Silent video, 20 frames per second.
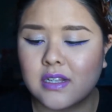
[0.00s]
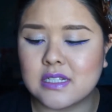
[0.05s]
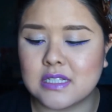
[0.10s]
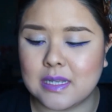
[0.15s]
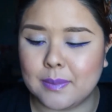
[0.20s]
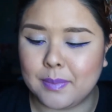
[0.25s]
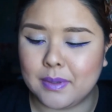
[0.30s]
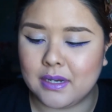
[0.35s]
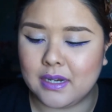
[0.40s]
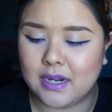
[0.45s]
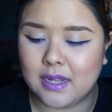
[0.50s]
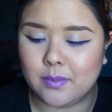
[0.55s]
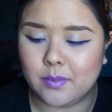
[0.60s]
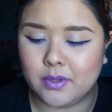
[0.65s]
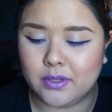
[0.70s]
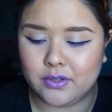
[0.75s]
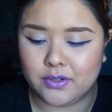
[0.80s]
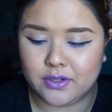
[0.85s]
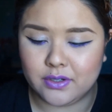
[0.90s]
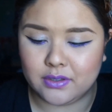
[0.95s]
stepping it up
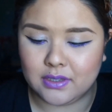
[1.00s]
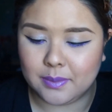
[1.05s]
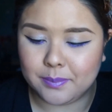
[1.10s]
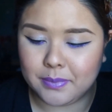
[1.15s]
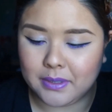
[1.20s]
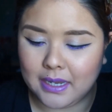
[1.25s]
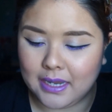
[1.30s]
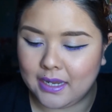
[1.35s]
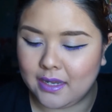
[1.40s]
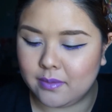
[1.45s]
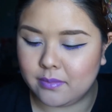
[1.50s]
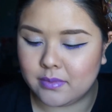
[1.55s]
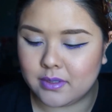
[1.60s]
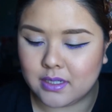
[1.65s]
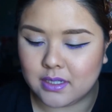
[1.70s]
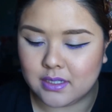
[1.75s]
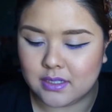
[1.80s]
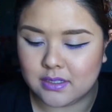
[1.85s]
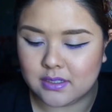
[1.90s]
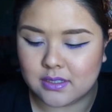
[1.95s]
with your lip game,
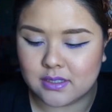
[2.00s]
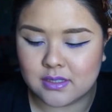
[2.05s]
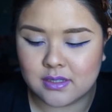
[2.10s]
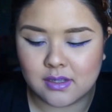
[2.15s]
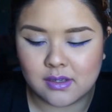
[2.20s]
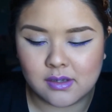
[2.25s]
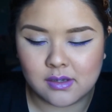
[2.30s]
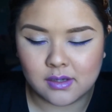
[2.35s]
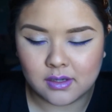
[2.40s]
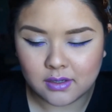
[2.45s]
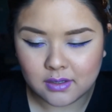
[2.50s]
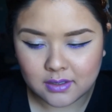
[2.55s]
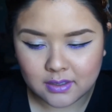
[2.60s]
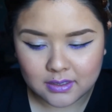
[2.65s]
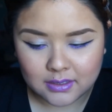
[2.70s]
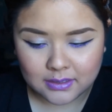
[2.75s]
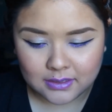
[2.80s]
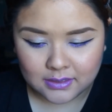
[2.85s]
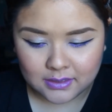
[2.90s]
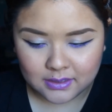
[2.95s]
because
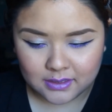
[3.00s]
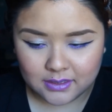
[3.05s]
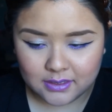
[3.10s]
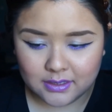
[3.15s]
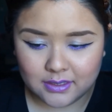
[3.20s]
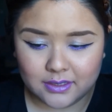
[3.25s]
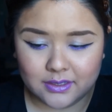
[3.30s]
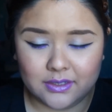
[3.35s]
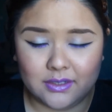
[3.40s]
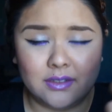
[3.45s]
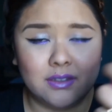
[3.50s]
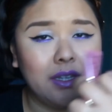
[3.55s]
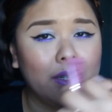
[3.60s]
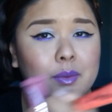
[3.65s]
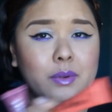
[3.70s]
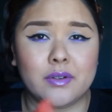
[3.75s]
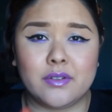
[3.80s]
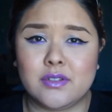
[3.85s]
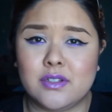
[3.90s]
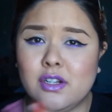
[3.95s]

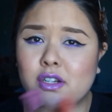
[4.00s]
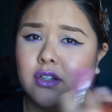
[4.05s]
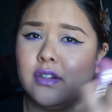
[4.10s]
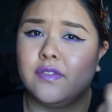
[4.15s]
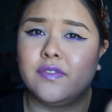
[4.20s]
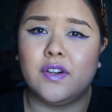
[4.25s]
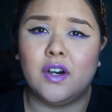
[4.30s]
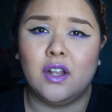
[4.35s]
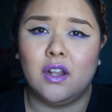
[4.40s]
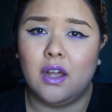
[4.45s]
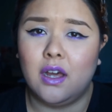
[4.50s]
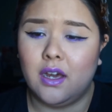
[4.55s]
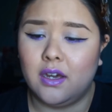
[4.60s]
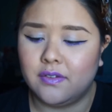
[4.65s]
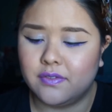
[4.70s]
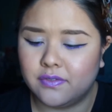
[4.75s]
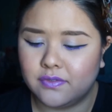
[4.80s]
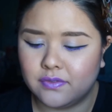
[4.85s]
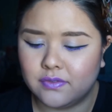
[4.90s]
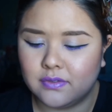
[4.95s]
they were starting to fall
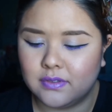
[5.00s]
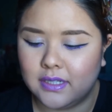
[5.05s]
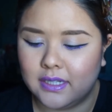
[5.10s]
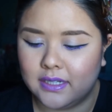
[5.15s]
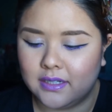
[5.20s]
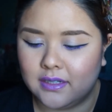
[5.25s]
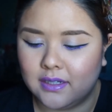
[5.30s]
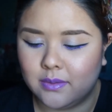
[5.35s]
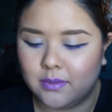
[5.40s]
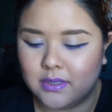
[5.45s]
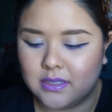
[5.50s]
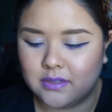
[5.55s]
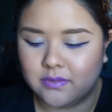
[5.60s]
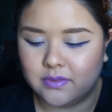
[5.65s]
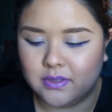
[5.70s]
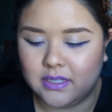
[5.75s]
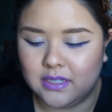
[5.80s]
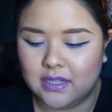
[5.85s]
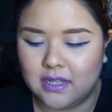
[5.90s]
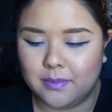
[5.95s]
off. Like, I
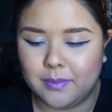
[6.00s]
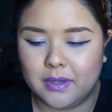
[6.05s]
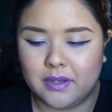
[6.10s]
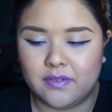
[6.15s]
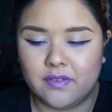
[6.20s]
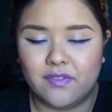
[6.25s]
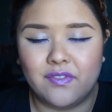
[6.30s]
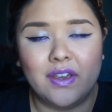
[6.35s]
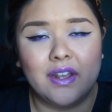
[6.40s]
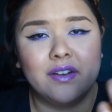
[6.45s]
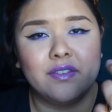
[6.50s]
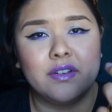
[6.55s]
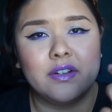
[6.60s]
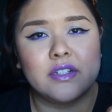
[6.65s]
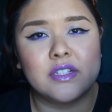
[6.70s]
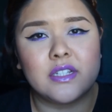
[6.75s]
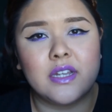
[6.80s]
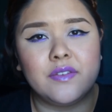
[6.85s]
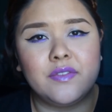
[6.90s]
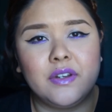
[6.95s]
wasn't really that big of a fan of
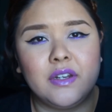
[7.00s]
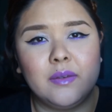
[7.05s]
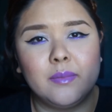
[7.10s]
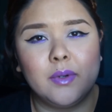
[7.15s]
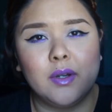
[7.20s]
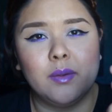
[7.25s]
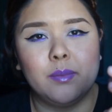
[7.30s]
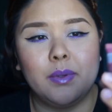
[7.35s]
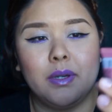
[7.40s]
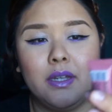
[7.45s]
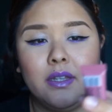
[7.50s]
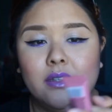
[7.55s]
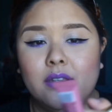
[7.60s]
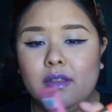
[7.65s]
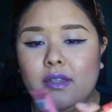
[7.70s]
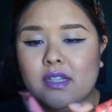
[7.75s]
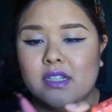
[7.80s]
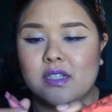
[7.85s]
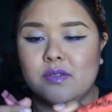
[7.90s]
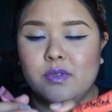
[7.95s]
their stuff anymore,
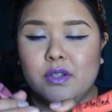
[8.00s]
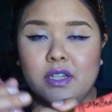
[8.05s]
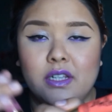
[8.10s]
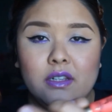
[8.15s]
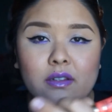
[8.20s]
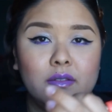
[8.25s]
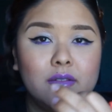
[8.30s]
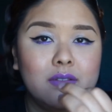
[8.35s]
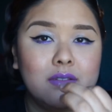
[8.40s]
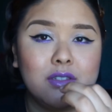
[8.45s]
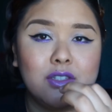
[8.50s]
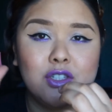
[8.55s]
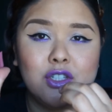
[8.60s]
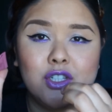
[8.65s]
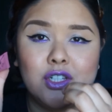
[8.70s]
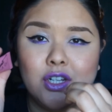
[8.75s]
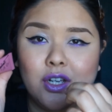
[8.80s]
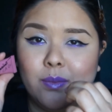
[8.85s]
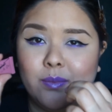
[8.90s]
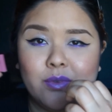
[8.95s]
but this really
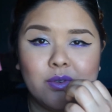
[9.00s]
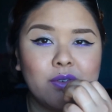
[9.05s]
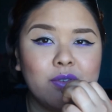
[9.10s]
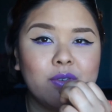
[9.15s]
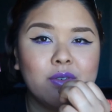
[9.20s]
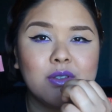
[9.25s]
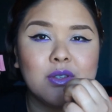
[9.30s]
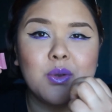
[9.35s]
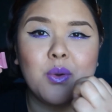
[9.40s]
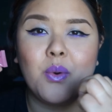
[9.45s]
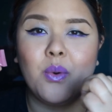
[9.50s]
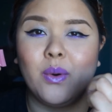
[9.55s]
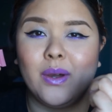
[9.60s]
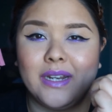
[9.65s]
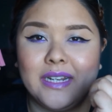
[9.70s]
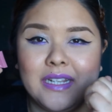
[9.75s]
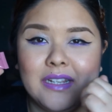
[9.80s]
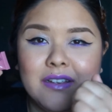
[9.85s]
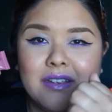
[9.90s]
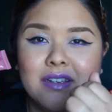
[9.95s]
jumped
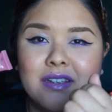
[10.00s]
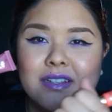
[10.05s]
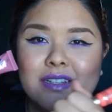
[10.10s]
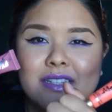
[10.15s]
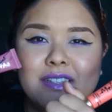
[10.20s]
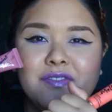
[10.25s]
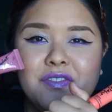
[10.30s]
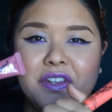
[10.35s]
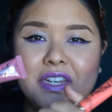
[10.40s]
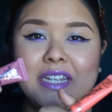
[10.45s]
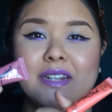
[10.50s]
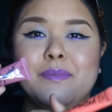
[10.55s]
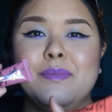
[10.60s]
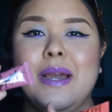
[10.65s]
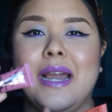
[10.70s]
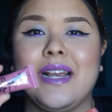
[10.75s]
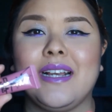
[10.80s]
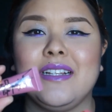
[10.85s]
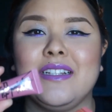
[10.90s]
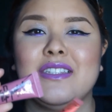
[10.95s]
20 feet
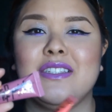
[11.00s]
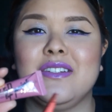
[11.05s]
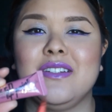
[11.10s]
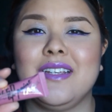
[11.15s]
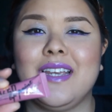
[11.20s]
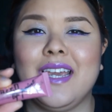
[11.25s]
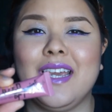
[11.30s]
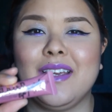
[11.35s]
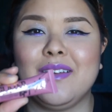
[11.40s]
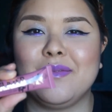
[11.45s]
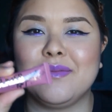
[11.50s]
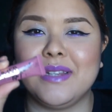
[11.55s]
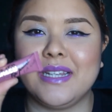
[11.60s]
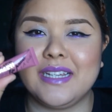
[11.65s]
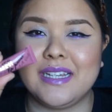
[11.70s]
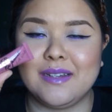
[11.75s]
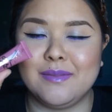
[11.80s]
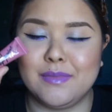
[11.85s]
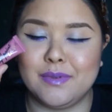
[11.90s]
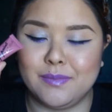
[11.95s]
back into the game.
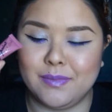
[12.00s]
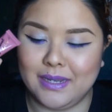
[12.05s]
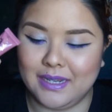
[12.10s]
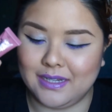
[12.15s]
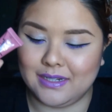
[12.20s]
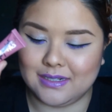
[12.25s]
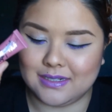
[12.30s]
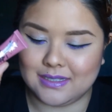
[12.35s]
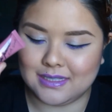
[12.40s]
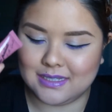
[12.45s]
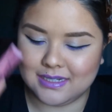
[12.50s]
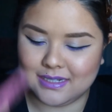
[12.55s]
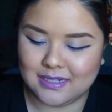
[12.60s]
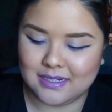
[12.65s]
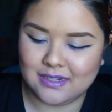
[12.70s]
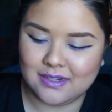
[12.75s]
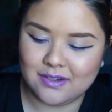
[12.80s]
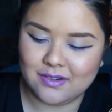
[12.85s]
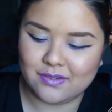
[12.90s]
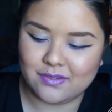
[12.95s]
Like, I'm amazed
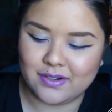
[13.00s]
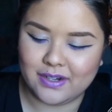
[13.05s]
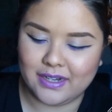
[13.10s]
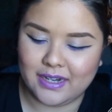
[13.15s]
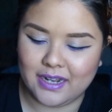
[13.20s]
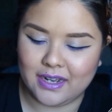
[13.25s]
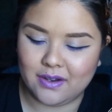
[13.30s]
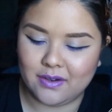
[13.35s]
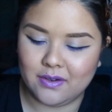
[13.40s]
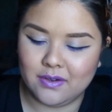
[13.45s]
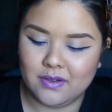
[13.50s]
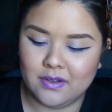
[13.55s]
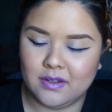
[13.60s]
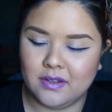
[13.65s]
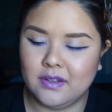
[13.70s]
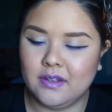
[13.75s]
right now.